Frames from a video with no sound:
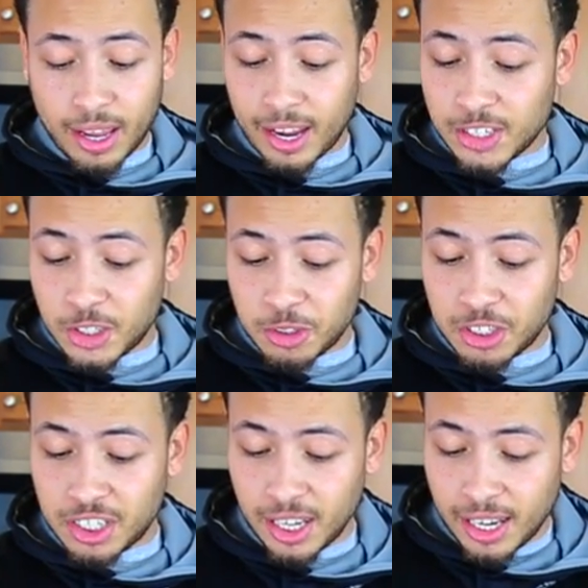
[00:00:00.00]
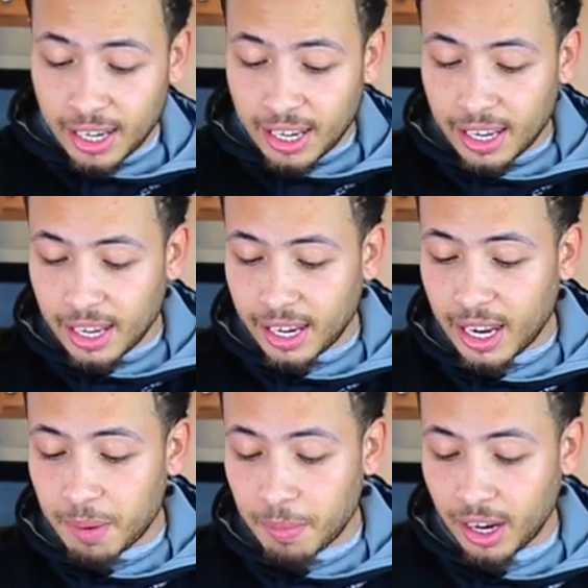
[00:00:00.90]
as you see, I
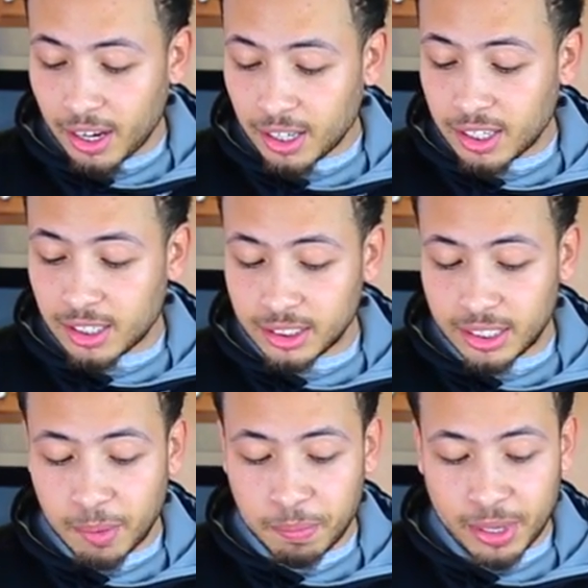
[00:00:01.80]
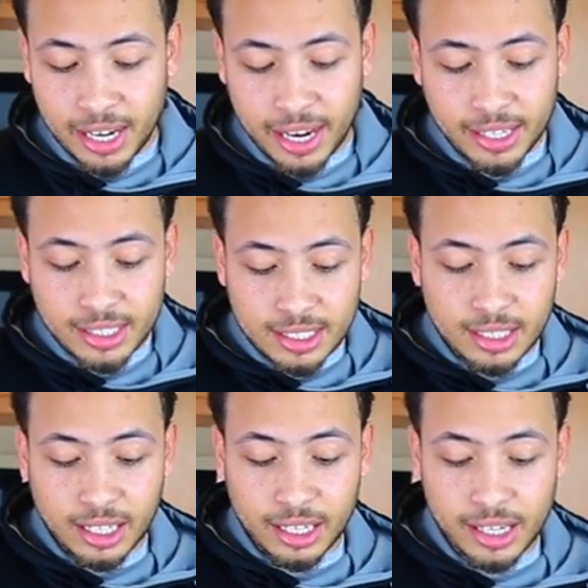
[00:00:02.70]
got my uncooked empanadas
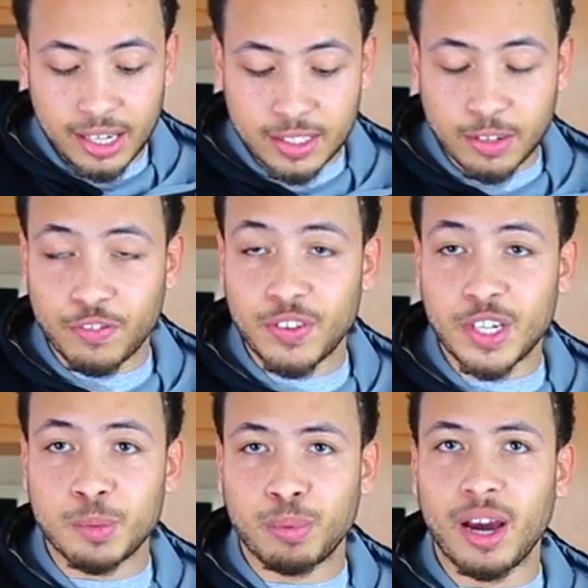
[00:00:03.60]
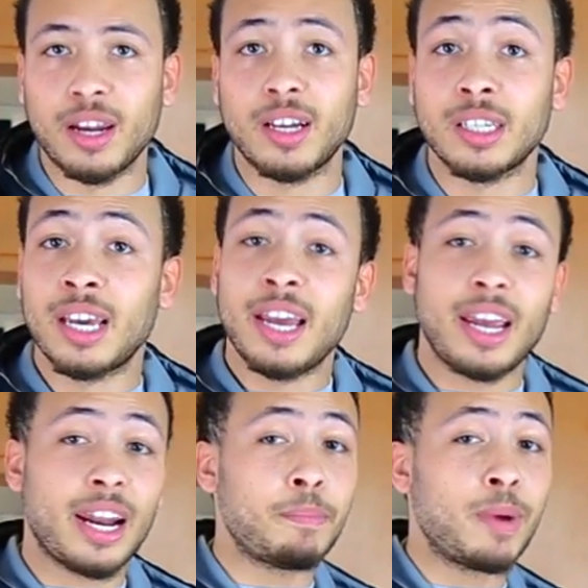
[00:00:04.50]
and here's the finished product.
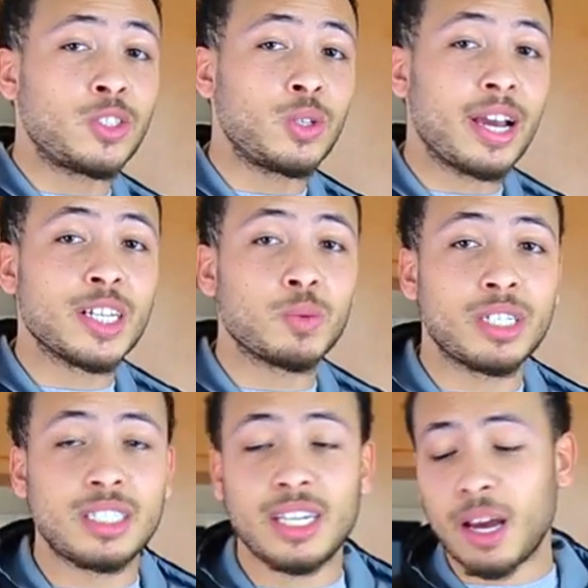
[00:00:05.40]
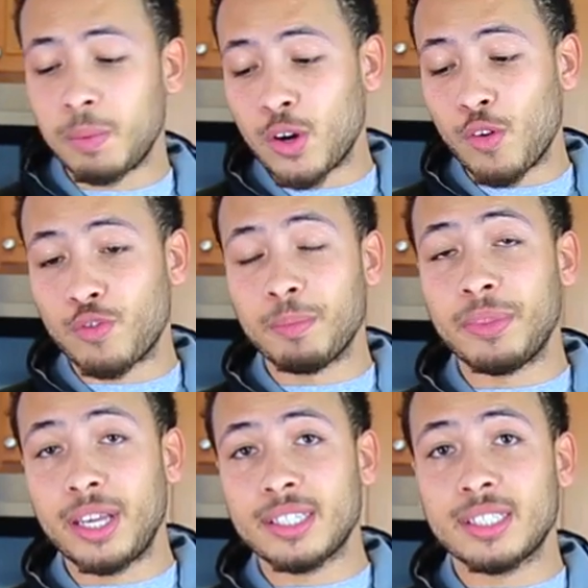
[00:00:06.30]
And I bet you guys wanna see how we go
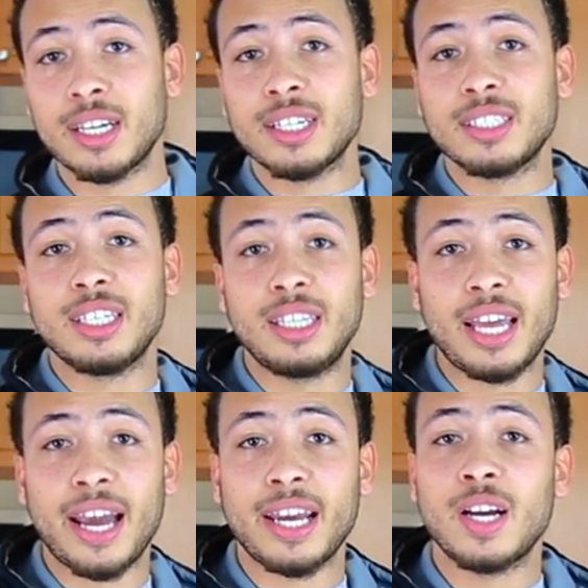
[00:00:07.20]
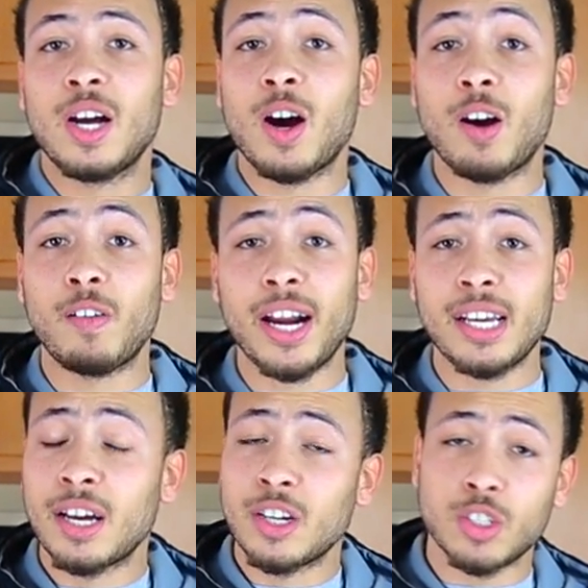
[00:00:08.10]
from this to that, all
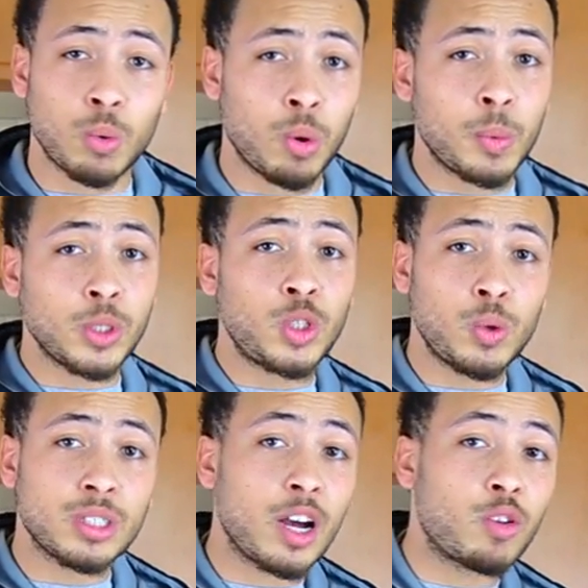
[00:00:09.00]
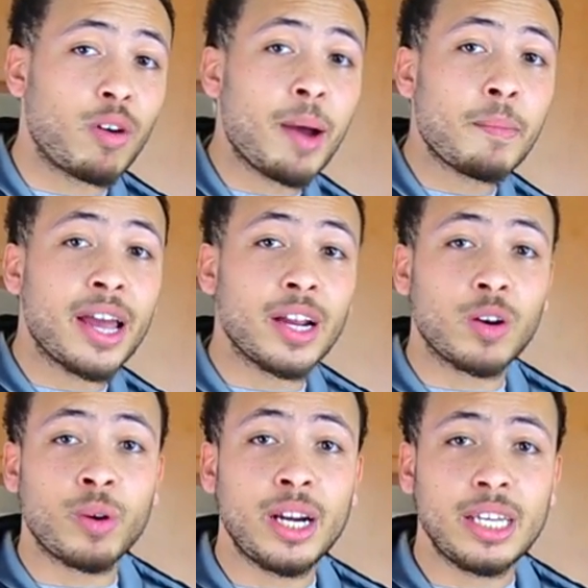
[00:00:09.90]
right? So what we'll do is I'll grab my
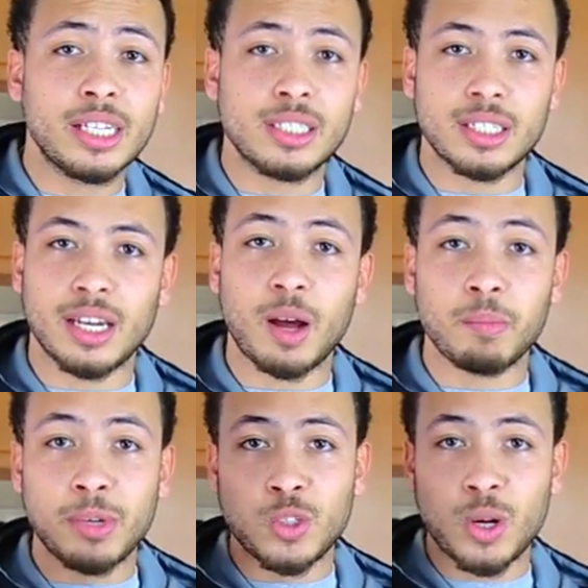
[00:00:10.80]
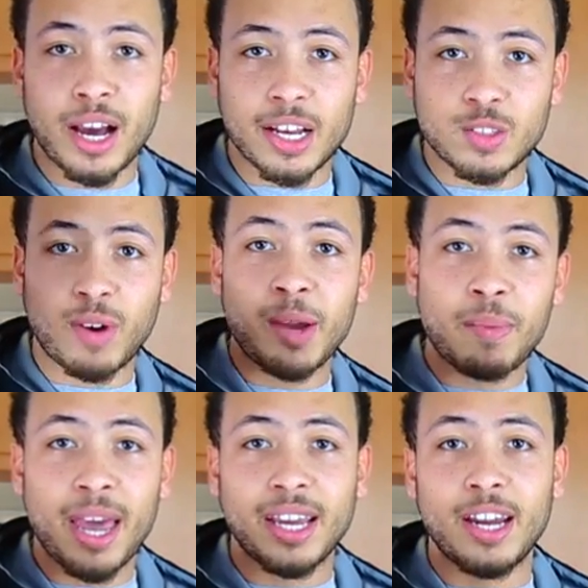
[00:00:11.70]
ingredients and I'll meet you guys
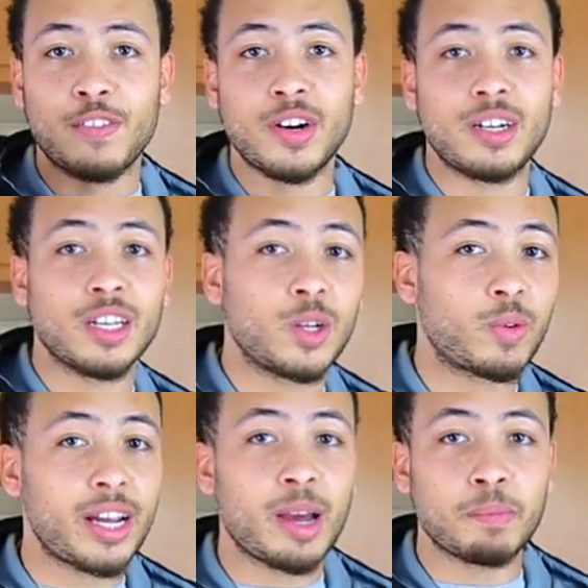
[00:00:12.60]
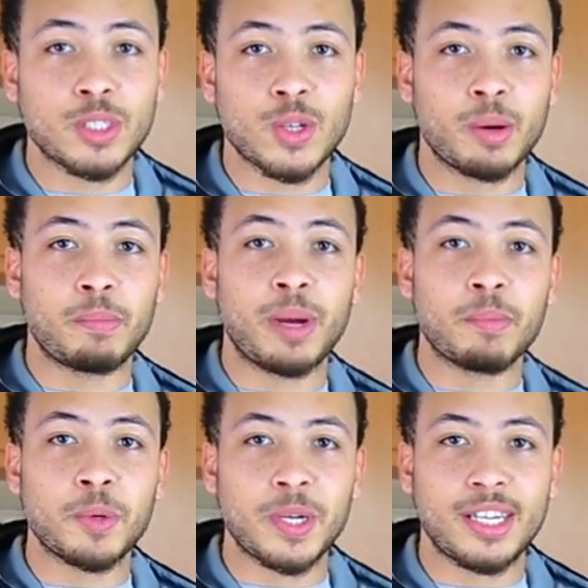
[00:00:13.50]
right back here for another great episode of
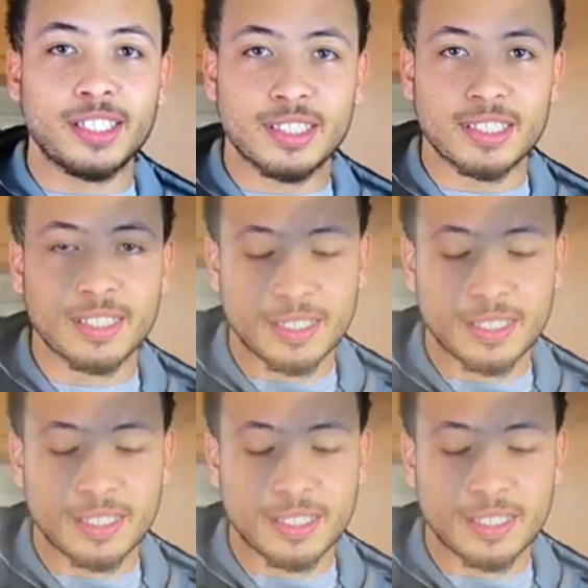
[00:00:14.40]
Bambu Eatz.